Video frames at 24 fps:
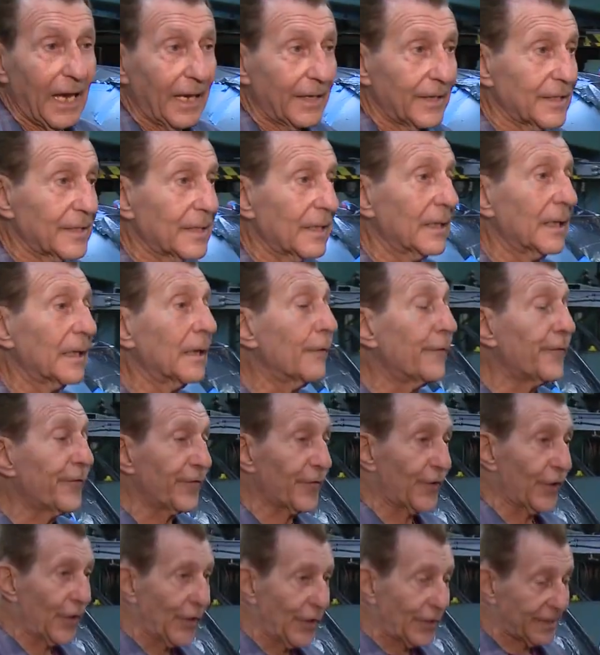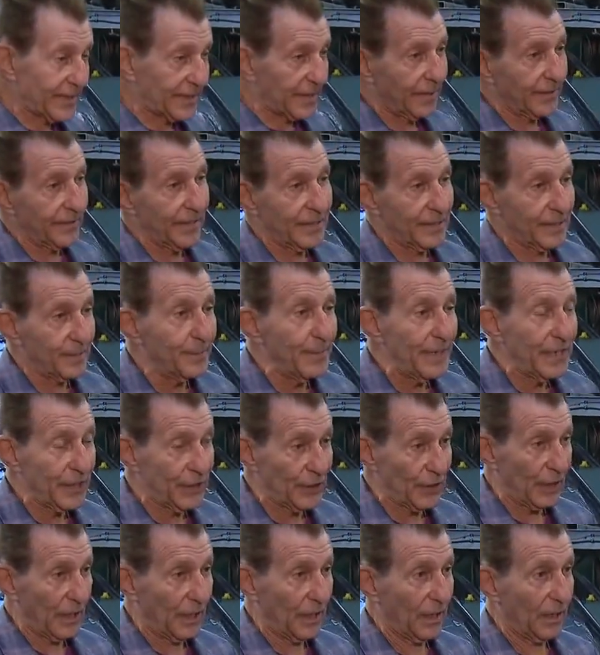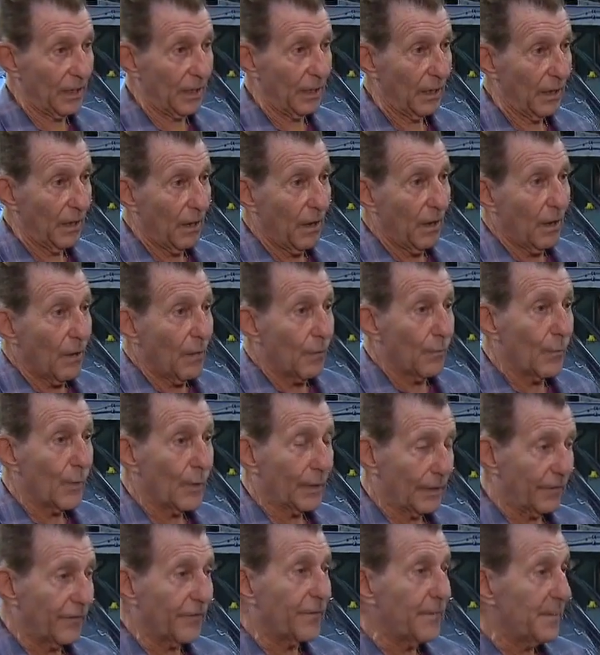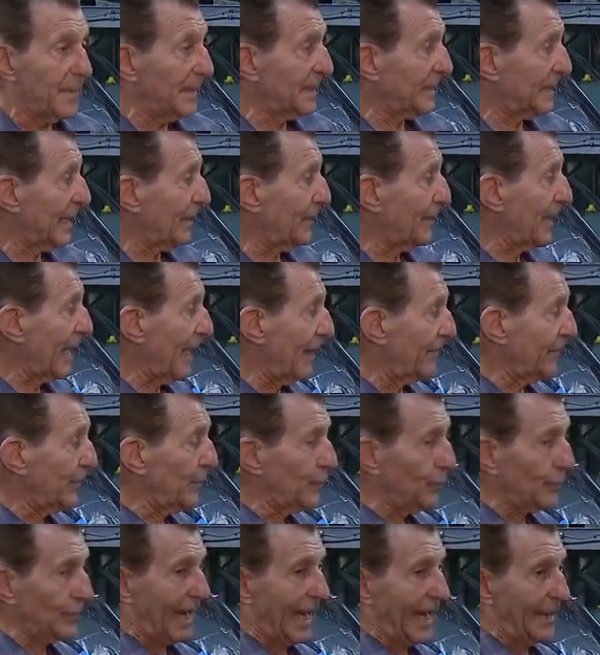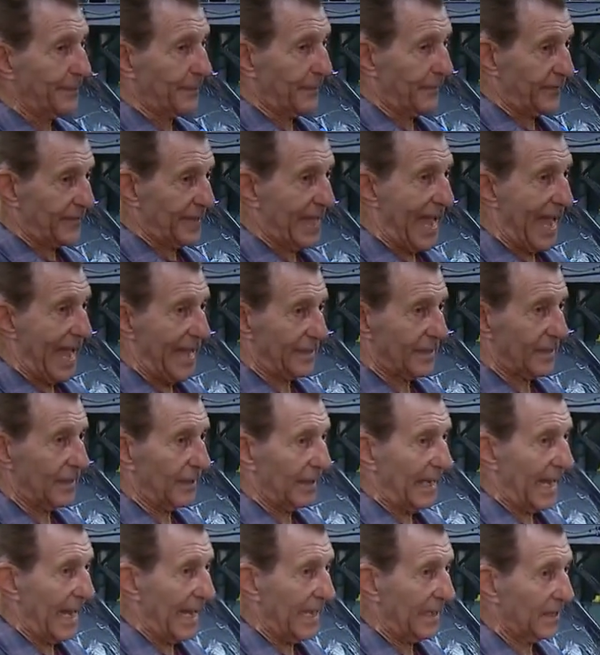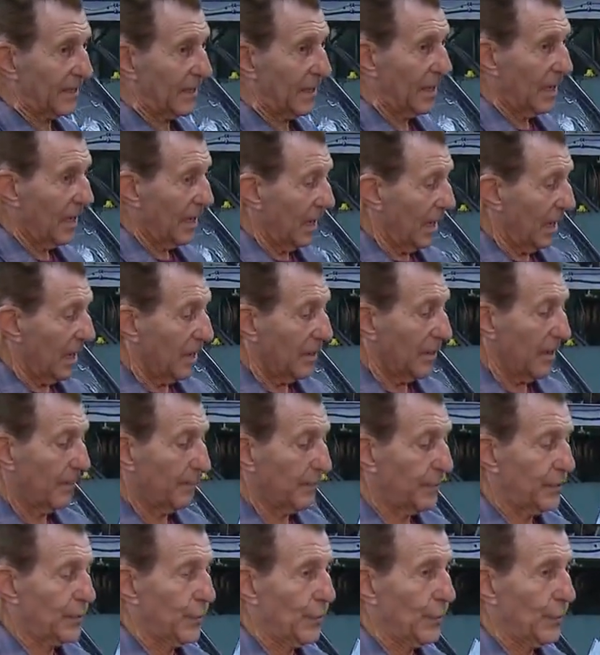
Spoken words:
In Torrance Thursday, the CEO of Scorpius Space Launch Company shared his proud